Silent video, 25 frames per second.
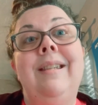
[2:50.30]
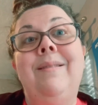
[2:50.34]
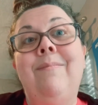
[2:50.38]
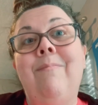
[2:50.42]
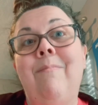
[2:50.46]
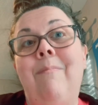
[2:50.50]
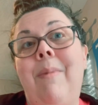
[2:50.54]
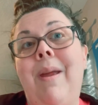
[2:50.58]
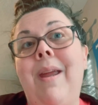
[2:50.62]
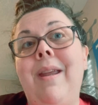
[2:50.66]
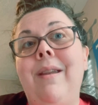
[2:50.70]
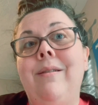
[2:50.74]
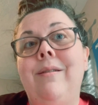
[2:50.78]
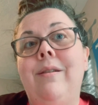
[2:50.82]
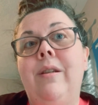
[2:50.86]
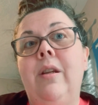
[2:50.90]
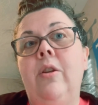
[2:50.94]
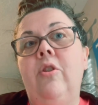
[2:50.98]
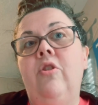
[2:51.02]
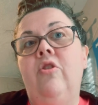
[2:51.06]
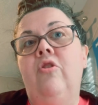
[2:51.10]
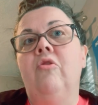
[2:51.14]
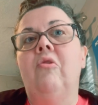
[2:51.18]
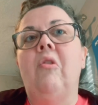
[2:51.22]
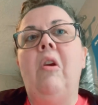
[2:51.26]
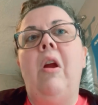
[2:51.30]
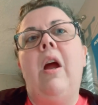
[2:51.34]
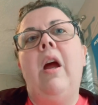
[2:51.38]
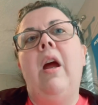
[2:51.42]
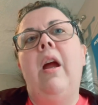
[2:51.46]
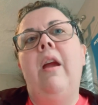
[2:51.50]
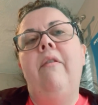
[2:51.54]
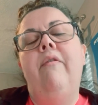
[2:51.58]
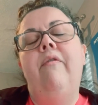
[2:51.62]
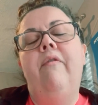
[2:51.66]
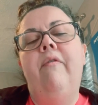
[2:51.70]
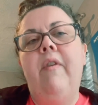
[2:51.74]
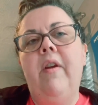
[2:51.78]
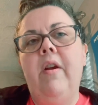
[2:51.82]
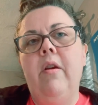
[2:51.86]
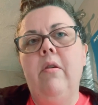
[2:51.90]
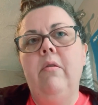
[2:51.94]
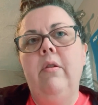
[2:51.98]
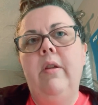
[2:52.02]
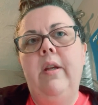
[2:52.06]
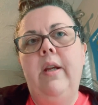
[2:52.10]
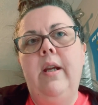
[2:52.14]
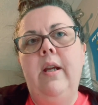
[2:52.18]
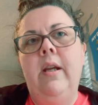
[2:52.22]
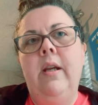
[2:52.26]
meant to dry
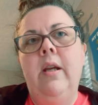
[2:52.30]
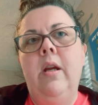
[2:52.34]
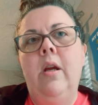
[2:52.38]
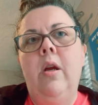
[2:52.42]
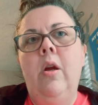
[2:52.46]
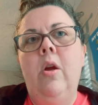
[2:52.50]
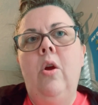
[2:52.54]
fairly